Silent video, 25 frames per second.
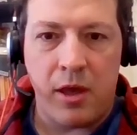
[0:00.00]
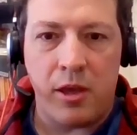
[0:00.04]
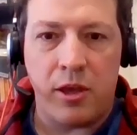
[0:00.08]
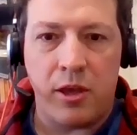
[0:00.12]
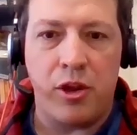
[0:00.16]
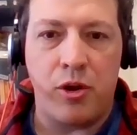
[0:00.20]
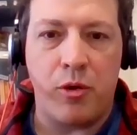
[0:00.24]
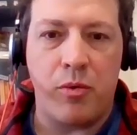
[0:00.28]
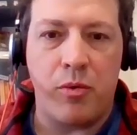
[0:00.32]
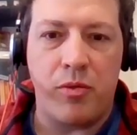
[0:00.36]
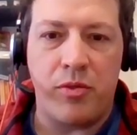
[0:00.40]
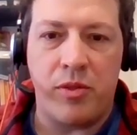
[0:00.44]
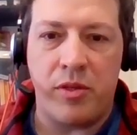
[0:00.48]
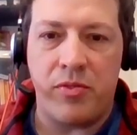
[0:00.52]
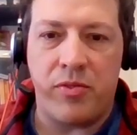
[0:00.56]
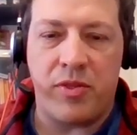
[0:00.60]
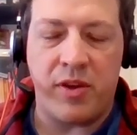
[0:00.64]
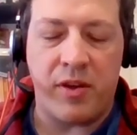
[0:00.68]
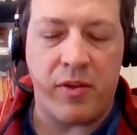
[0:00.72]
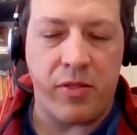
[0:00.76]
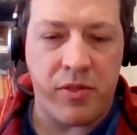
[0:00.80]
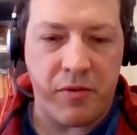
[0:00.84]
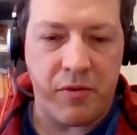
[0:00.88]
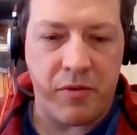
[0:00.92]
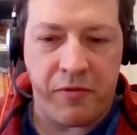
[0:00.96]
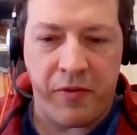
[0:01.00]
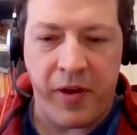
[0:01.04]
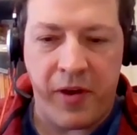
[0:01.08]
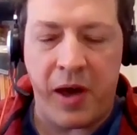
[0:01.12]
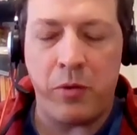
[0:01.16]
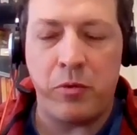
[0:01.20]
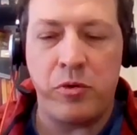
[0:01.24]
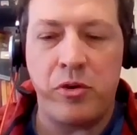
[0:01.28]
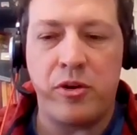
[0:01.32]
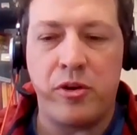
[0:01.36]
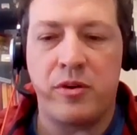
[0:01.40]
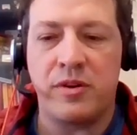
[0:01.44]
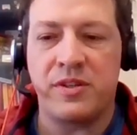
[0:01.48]
The
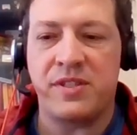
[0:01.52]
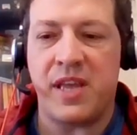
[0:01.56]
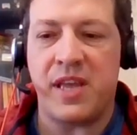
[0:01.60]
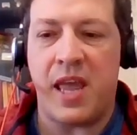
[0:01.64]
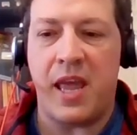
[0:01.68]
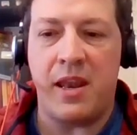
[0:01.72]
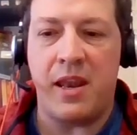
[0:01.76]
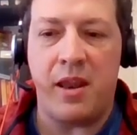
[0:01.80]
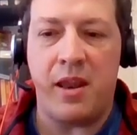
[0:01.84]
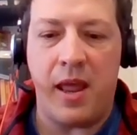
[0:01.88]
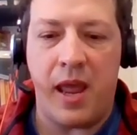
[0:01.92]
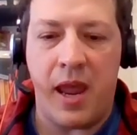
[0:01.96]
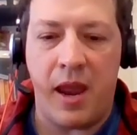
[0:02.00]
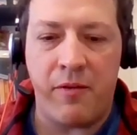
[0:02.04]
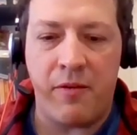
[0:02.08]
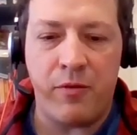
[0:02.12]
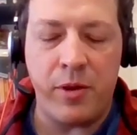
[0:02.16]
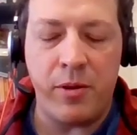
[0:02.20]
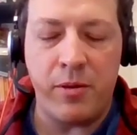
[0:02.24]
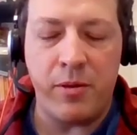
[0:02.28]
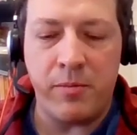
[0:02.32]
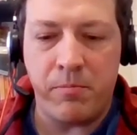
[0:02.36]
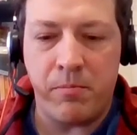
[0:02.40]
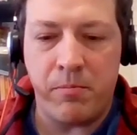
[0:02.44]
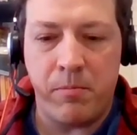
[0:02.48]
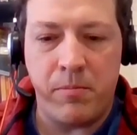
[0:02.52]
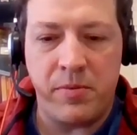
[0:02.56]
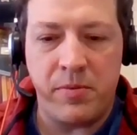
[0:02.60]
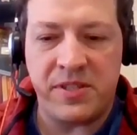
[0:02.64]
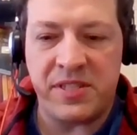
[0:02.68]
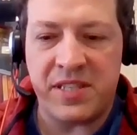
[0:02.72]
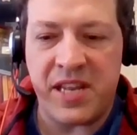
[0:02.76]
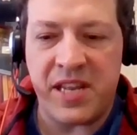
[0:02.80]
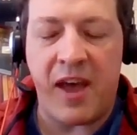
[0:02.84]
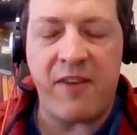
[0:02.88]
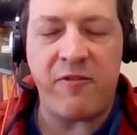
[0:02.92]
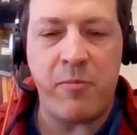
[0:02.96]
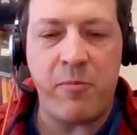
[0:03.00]
founders and every
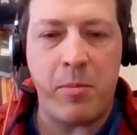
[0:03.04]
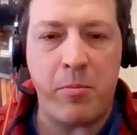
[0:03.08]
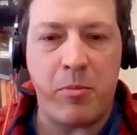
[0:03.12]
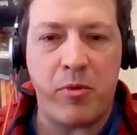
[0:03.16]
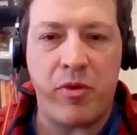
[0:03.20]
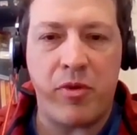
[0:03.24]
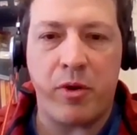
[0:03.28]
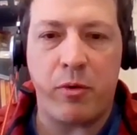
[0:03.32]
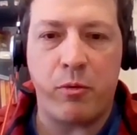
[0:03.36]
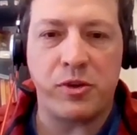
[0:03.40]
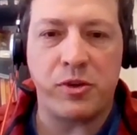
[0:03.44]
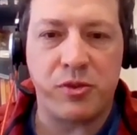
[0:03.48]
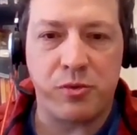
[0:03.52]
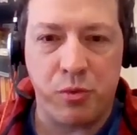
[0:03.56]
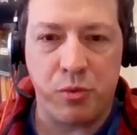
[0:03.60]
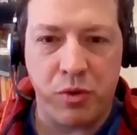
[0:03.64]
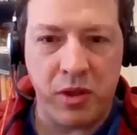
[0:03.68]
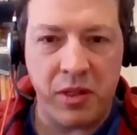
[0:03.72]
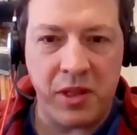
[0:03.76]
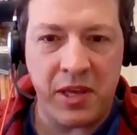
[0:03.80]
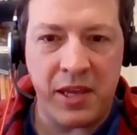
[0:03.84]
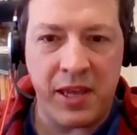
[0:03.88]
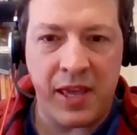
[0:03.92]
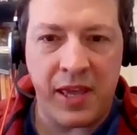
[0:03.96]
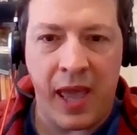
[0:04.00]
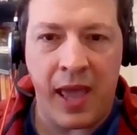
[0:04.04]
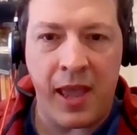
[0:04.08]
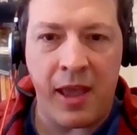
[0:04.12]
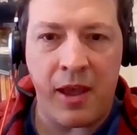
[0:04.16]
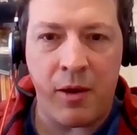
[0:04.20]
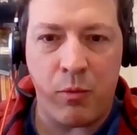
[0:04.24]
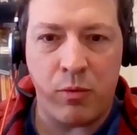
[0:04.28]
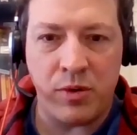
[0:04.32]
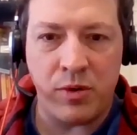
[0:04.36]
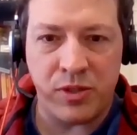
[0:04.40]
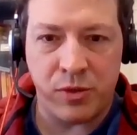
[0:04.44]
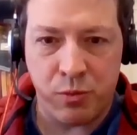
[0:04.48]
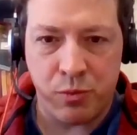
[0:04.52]
staff member there was
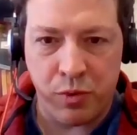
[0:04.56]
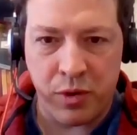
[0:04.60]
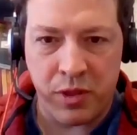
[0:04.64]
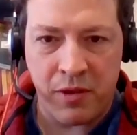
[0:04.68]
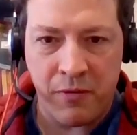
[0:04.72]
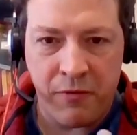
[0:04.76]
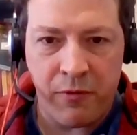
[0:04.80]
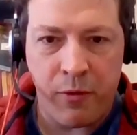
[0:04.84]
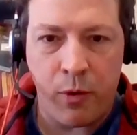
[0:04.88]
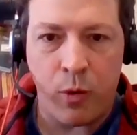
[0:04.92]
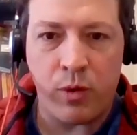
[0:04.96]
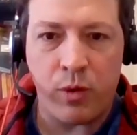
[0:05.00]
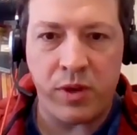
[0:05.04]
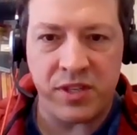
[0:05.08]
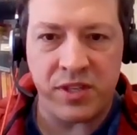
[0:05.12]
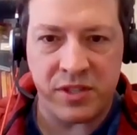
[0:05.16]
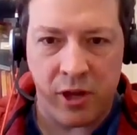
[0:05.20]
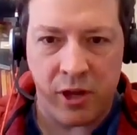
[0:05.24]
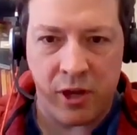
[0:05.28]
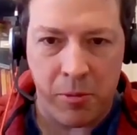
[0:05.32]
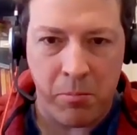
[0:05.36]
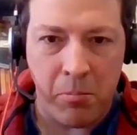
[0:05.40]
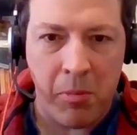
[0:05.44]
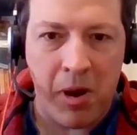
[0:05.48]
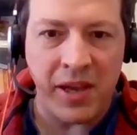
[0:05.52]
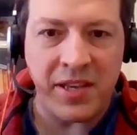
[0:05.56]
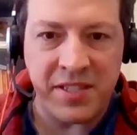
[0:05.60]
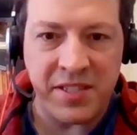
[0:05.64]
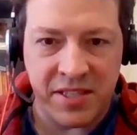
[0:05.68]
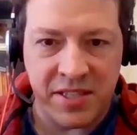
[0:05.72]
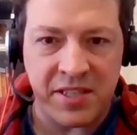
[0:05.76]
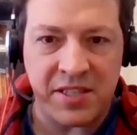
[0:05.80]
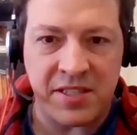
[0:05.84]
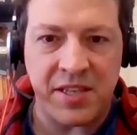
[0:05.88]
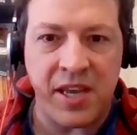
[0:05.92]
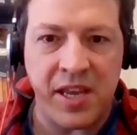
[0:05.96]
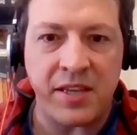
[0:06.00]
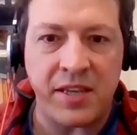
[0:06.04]
really focused on my
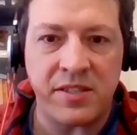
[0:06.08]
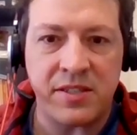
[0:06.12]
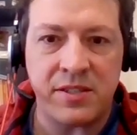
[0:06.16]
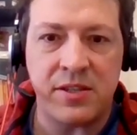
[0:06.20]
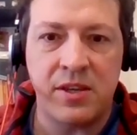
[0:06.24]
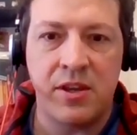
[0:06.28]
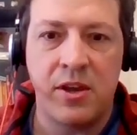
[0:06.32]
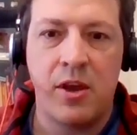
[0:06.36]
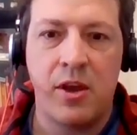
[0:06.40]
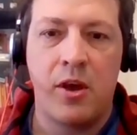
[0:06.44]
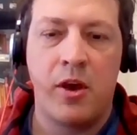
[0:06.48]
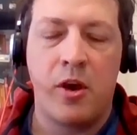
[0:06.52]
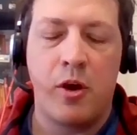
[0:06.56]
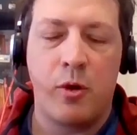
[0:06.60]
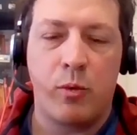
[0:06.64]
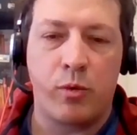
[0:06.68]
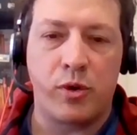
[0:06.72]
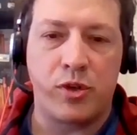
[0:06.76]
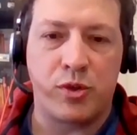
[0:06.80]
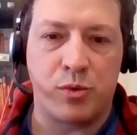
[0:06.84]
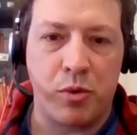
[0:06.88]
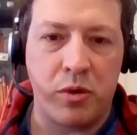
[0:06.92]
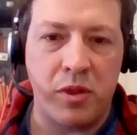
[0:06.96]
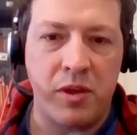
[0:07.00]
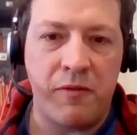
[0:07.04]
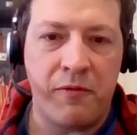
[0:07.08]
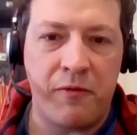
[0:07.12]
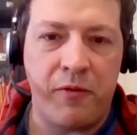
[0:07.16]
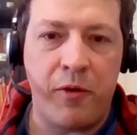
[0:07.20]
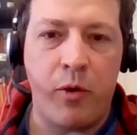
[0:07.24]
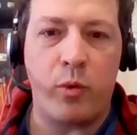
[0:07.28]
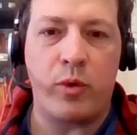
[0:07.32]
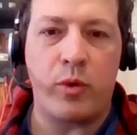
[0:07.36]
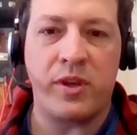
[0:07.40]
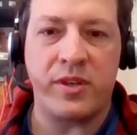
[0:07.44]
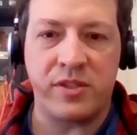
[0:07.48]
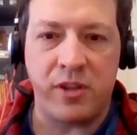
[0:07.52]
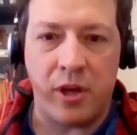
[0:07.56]
success, was really
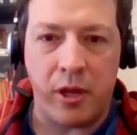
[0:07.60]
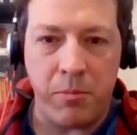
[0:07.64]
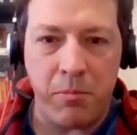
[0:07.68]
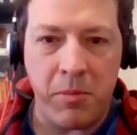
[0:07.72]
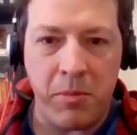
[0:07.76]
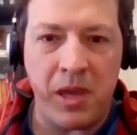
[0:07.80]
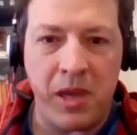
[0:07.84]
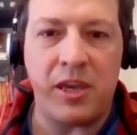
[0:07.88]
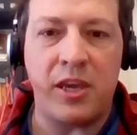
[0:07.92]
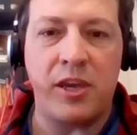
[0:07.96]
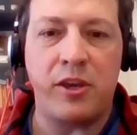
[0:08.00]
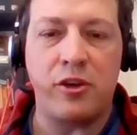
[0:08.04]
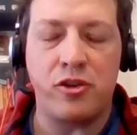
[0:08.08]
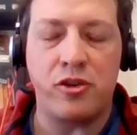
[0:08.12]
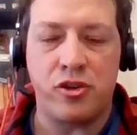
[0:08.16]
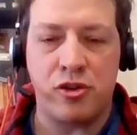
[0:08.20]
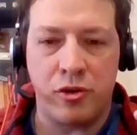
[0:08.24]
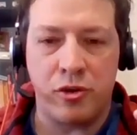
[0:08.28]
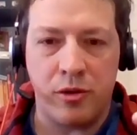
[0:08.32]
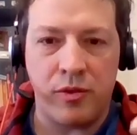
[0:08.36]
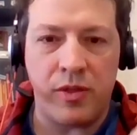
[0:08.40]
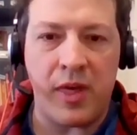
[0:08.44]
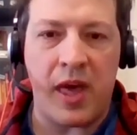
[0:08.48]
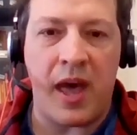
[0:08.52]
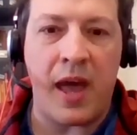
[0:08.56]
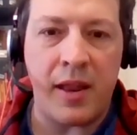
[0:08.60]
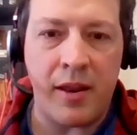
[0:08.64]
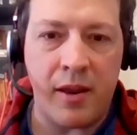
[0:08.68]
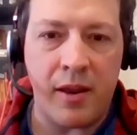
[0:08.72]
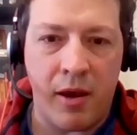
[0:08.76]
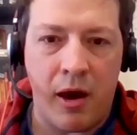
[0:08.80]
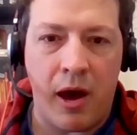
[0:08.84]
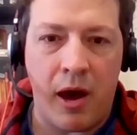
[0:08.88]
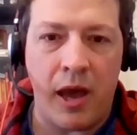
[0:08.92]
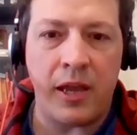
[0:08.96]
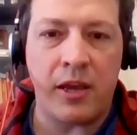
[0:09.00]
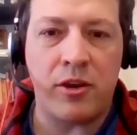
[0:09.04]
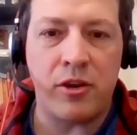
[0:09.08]
focused on making sure that
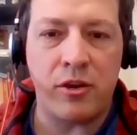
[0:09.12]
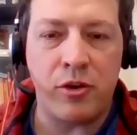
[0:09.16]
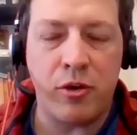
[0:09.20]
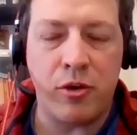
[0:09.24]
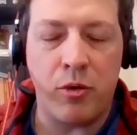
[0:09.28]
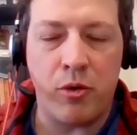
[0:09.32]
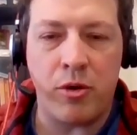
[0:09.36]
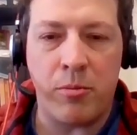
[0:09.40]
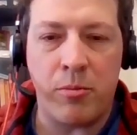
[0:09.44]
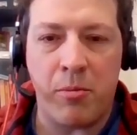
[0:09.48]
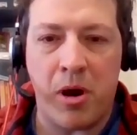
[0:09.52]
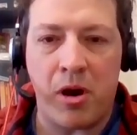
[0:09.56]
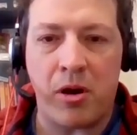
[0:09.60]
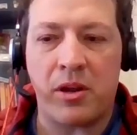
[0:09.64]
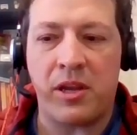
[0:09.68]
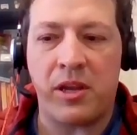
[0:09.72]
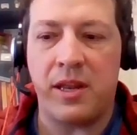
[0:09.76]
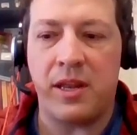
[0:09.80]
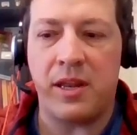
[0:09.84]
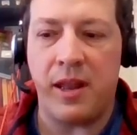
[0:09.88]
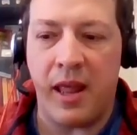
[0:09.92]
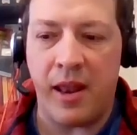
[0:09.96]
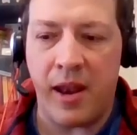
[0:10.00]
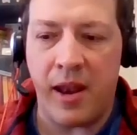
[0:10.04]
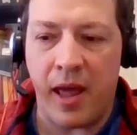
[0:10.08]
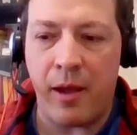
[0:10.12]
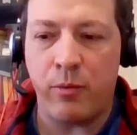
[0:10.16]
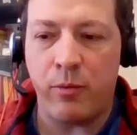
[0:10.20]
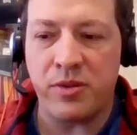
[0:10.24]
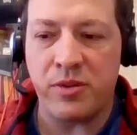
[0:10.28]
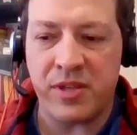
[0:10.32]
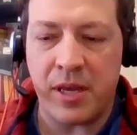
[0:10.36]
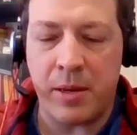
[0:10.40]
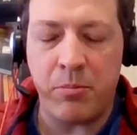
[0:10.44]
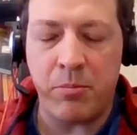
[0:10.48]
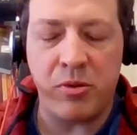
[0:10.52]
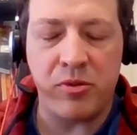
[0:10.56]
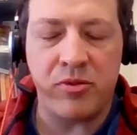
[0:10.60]
I could go to market and I
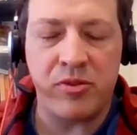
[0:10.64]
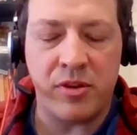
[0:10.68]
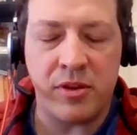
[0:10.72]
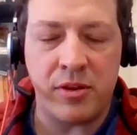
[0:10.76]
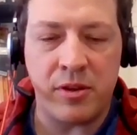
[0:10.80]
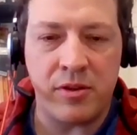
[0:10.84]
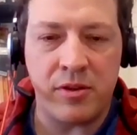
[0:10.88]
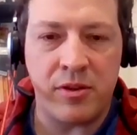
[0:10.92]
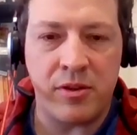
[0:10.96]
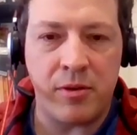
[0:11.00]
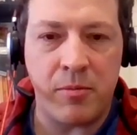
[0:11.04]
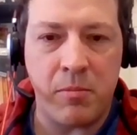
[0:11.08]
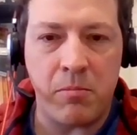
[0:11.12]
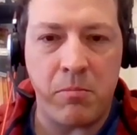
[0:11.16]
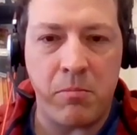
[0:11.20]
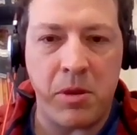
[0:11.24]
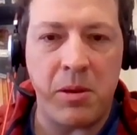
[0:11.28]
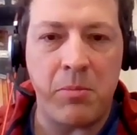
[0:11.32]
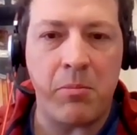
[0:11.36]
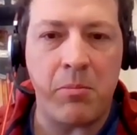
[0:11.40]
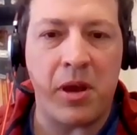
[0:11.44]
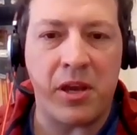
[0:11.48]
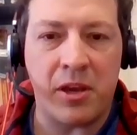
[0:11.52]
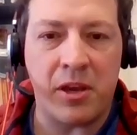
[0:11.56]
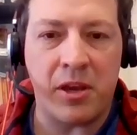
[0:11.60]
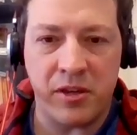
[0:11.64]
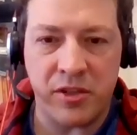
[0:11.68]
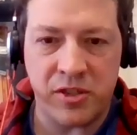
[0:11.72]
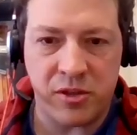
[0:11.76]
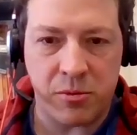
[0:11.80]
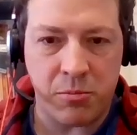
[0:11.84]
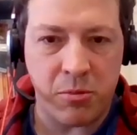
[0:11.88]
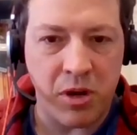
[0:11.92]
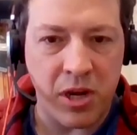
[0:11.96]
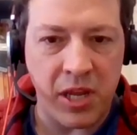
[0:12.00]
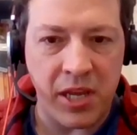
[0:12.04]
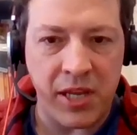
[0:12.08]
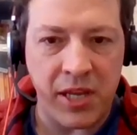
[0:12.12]
was able to meet my
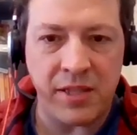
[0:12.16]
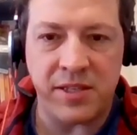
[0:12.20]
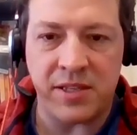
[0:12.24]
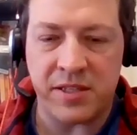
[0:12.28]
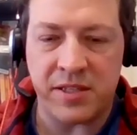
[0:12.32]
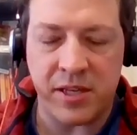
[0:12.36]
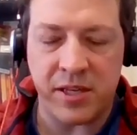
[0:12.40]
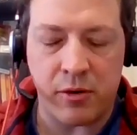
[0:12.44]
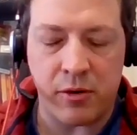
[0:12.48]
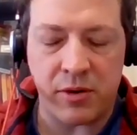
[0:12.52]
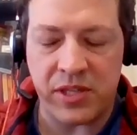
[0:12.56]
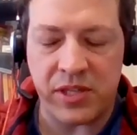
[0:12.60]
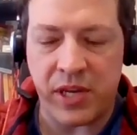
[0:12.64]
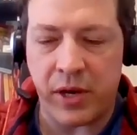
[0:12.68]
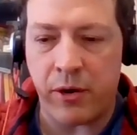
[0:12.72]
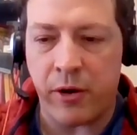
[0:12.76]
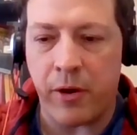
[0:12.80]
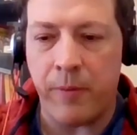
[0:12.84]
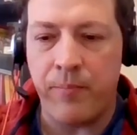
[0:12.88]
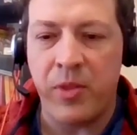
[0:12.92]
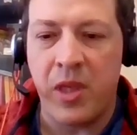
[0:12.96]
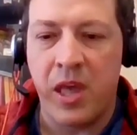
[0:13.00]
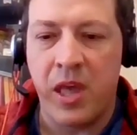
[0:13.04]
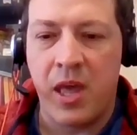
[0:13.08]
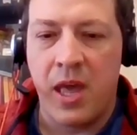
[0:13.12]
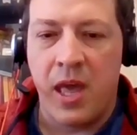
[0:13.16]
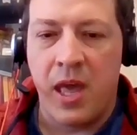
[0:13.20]
customer needs, et cetera, et cetera.